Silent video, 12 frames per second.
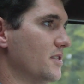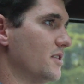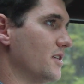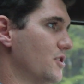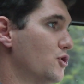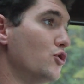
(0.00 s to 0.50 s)
is
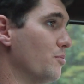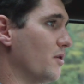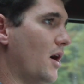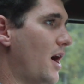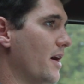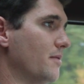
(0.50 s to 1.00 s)
this
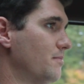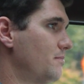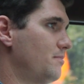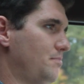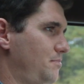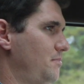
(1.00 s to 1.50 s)
super
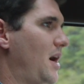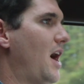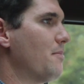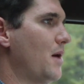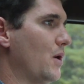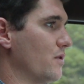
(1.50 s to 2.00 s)

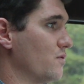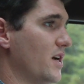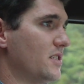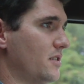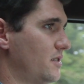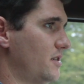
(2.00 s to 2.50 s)
high-powered
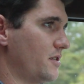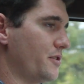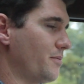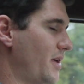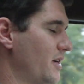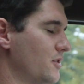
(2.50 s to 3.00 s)
resin
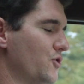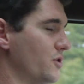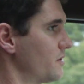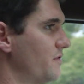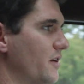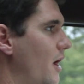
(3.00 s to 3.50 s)
system that is
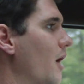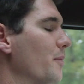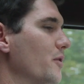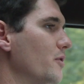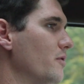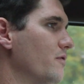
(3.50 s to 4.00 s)
just
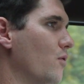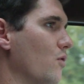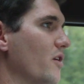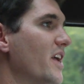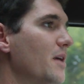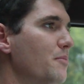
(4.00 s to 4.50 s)
phenomenal
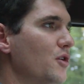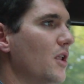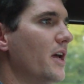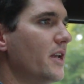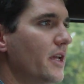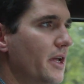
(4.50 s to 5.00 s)
for
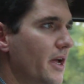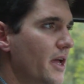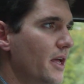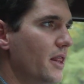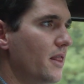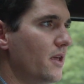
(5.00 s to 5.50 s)
emulating
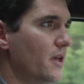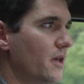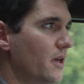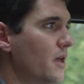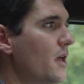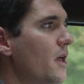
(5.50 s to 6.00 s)

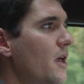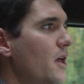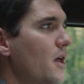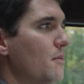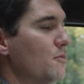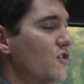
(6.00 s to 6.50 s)
the
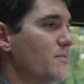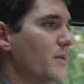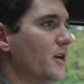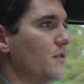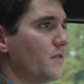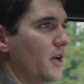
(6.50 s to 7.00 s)

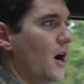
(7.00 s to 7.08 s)
movement of the